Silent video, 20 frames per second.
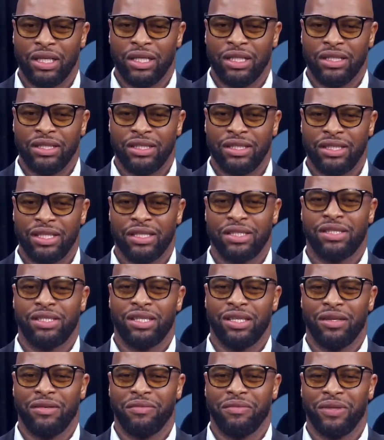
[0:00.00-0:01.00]

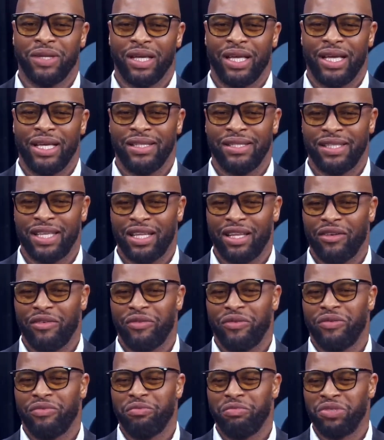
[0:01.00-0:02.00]
system instead of
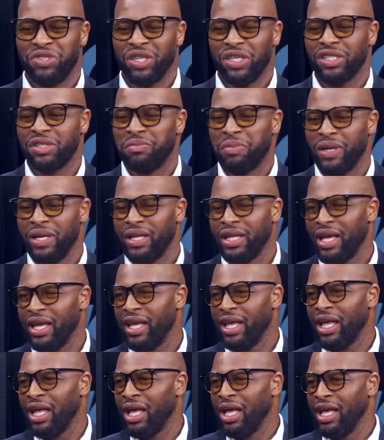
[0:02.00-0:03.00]
just being an
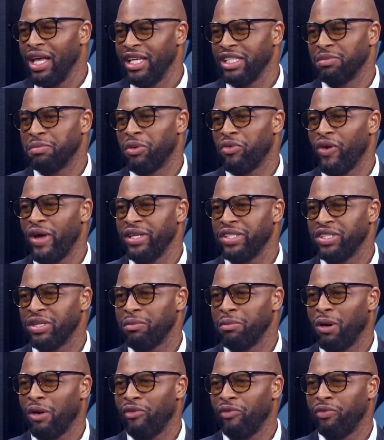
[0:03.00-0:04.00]
inspiration,
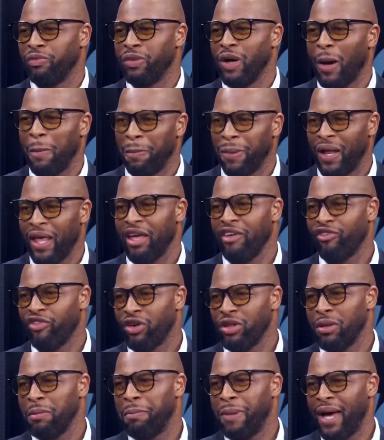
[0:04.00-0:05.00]
but a player
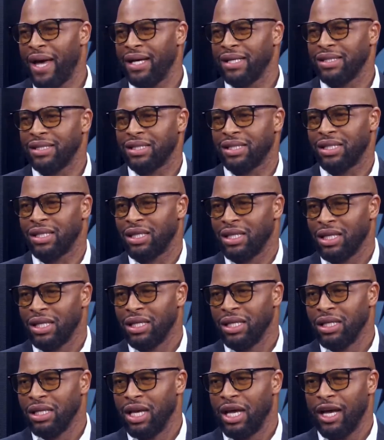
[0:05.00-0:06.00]
from the past.
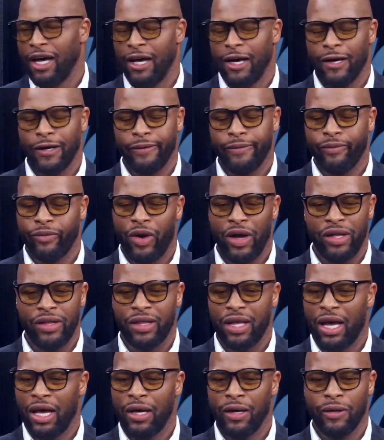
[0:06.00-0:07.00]
Right
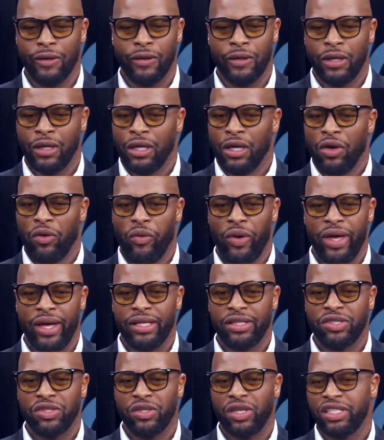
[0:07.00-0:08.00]
now, we're
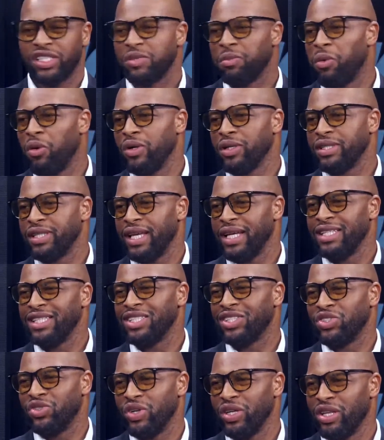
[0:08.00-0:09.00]
into the sports
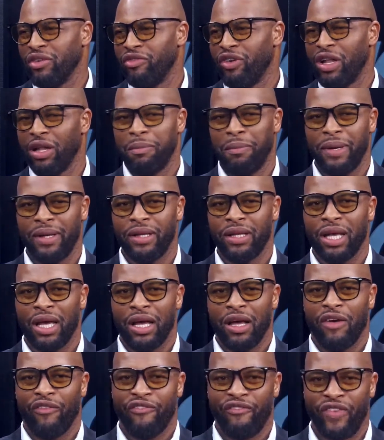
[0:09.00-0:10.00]
industry development
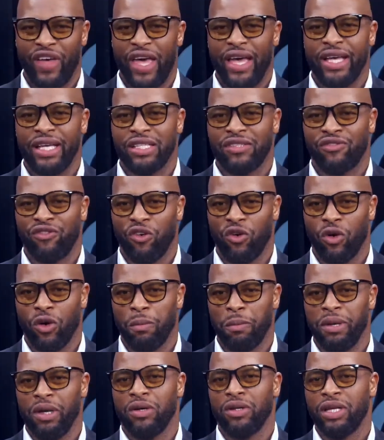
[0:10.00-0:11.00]
phase for
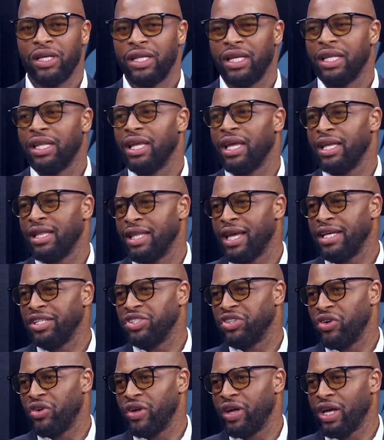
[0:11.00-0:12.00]
building it in
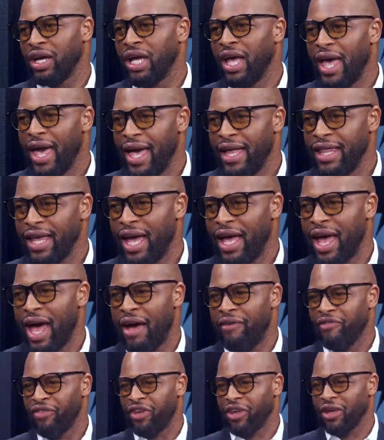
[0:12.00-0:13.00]
Nigeria and in
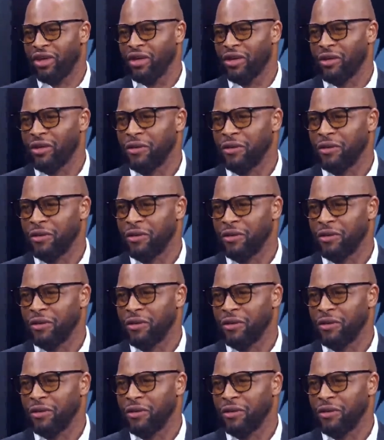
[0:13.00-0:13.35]
Africa.